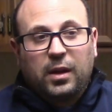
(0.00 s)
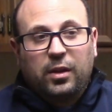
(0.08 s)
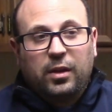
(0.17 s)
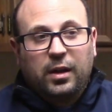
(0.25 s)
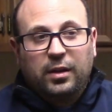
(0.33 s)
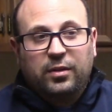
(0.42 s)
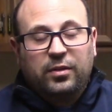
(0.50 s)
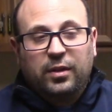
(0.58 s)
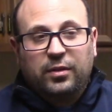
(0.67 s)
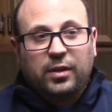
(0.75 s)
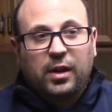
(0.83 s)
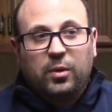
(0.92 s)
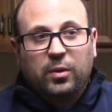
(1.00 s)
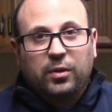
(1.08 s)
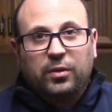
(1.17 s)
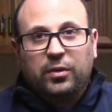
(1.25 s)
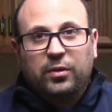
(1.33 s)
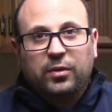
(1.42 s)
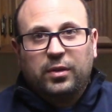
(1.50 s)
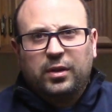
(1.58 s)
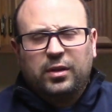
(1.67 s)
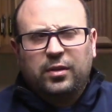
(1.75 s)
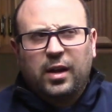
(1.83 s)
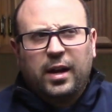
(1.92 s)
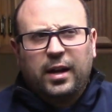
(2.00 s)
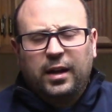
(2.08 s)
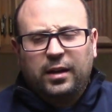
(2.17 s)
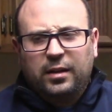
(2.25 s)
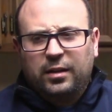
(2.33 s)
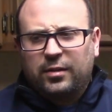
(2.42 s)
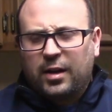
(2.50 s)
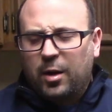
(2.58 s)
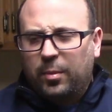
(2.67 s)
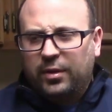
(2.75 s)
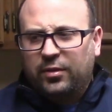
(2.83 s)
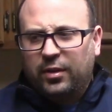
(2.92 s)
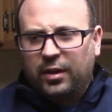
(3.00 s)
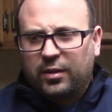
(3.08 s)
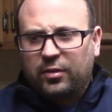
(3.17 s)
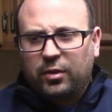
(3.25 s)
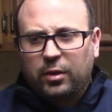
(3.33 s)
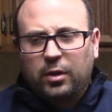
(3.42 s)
think it's 6 hours. It's not 8. It's got to be 6.